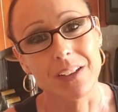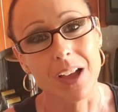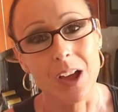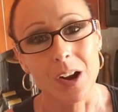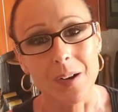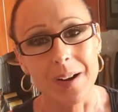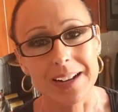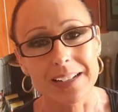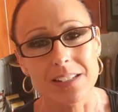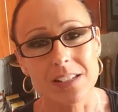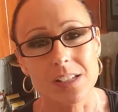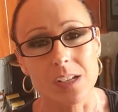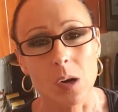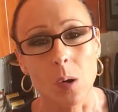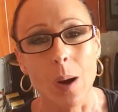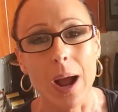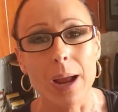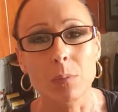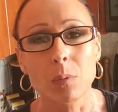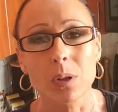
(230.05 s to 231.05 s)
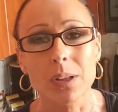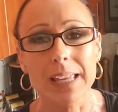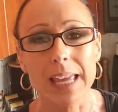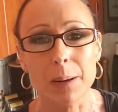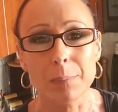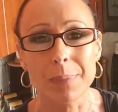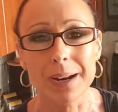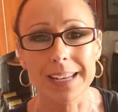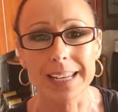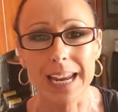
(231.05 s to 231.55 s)
All right, so I will
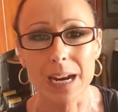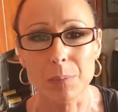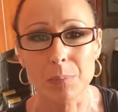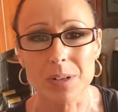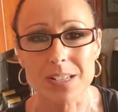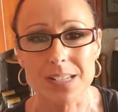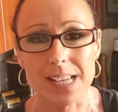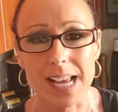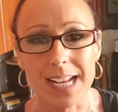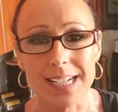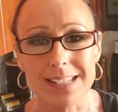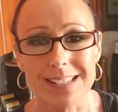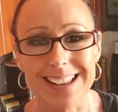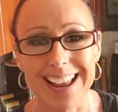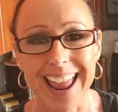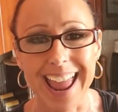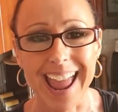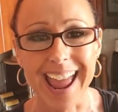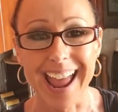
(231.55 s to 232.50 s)
get my camera set